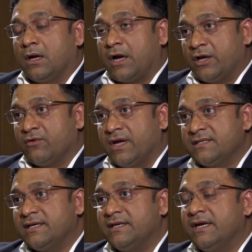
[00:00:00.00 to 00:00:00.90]
kind of
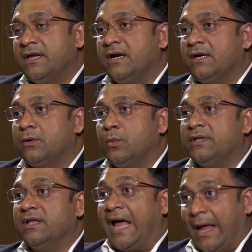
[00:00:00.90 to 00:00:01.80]
gets integrated
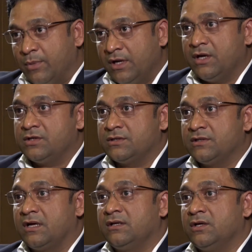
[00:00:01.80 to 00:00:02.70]
with the application
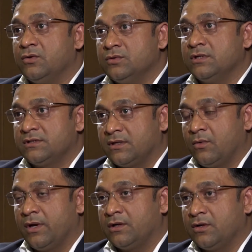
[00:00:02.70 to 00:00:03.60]
that the users are
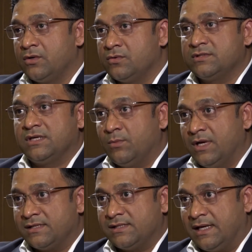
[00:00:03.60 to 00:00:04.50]
going to use
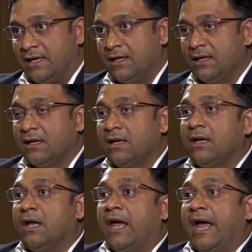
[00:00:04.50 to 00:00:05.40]
seamlessly.
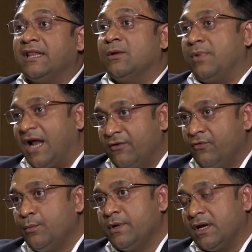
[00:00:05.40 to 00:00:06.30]
And the
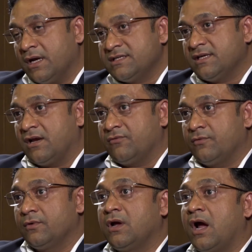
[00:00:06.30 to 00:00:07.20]
platform in
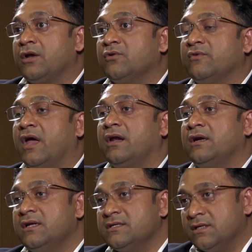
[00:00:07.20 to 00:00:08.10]
itself kind of
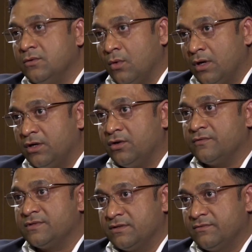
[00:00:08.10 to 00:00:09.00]
guarantees the quality
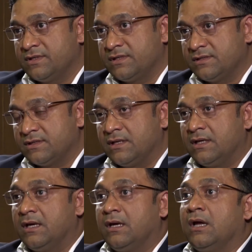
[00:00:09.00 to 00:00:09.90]
of services
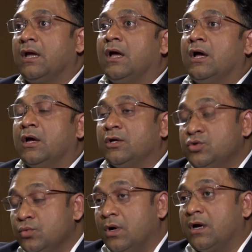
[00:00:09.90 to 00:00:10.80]

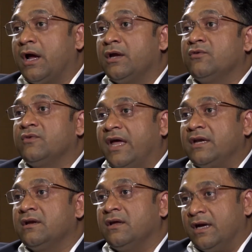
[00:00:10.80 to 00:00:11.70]
to a kind of
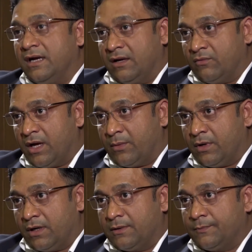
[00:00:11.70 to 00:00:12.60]
carrier-grade
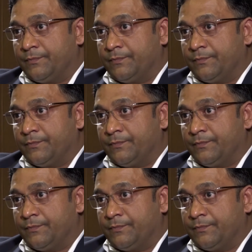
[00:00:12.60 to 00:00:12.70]
environment.